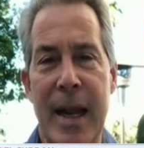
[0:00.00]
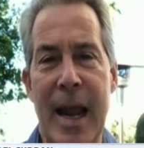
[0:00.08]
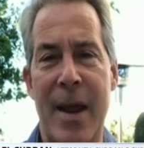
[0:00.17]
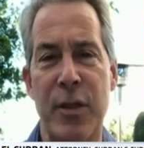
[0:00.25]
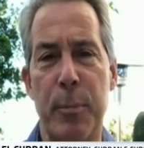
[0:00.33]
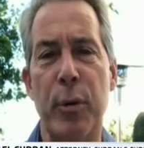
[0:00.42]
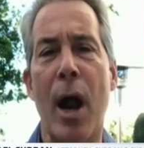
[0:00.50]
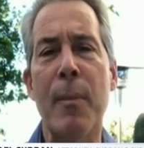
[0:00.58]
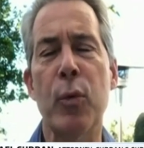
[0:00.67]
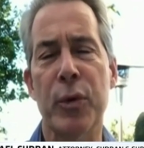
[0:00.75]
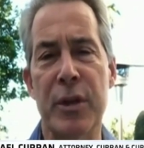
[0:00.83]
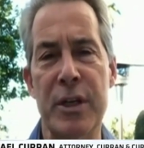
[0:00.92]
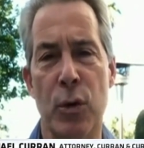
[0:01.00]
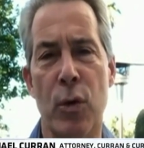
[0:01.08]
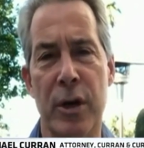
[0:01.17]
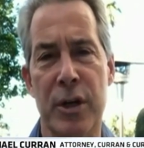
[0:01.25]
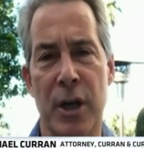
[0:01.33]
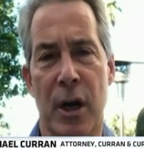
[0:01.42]
And the problem with these
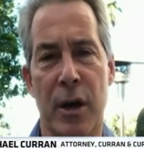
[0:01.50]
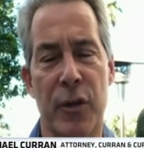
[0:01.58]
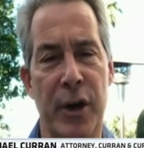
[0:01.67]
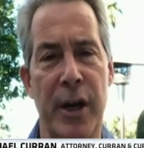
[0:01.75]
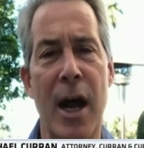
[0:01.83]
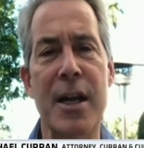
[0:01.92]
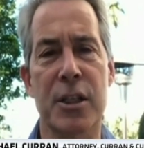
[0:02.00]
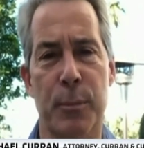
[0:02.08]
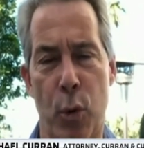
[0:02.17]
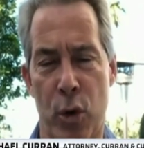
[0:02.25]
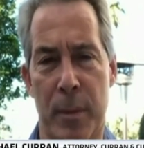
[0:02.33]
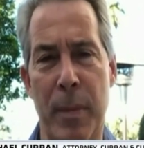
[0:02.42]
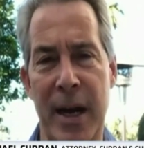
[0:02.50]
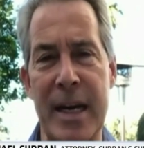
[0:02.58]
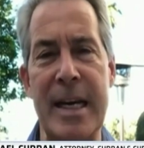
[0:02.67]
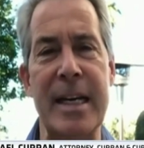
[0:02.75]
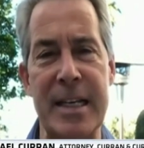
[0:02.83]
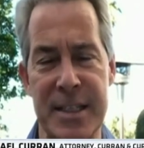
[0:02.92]
orders are they're not supported by
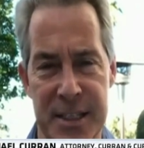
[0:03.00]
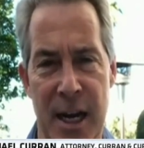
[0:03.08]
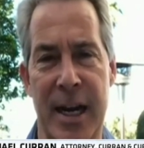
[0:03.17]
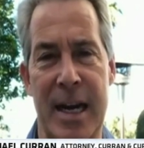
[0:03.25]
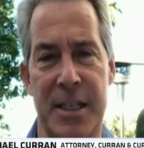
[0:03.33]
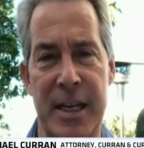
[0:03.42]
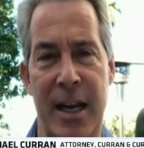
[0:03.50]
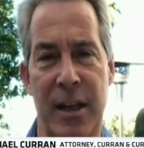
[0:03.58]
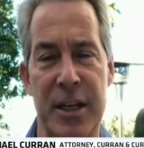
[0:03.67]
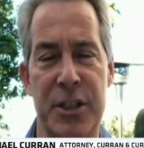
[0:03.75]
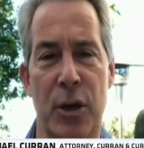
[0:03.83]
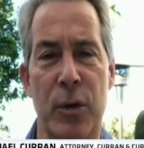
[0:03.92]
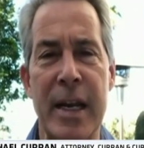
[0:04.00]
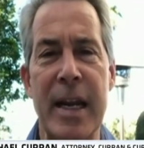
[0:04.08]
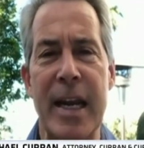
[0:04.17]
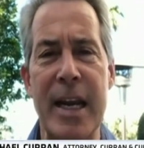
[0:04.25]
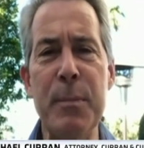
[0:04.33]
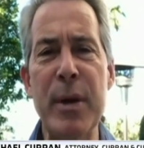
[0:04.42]
any science, Allie. So
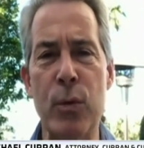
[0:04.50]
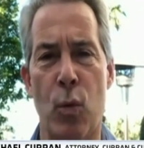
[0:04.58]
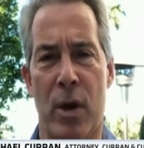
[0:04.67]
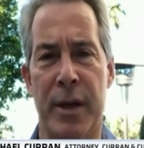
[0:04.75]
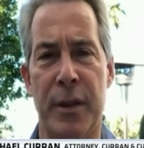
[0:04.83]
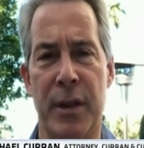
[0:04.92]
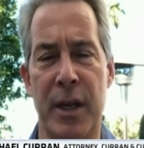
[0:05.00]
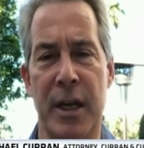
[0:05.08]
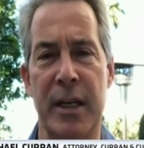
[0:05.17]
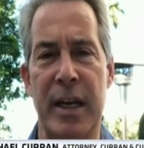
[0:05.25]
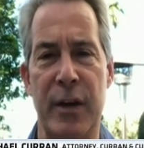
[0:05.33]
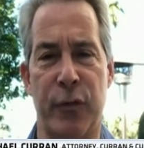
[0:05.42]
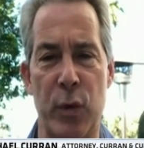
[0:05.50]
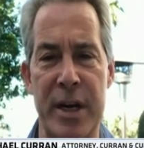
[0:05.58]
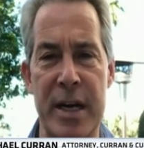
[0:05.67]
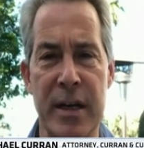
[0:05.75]
it'd be one thing if we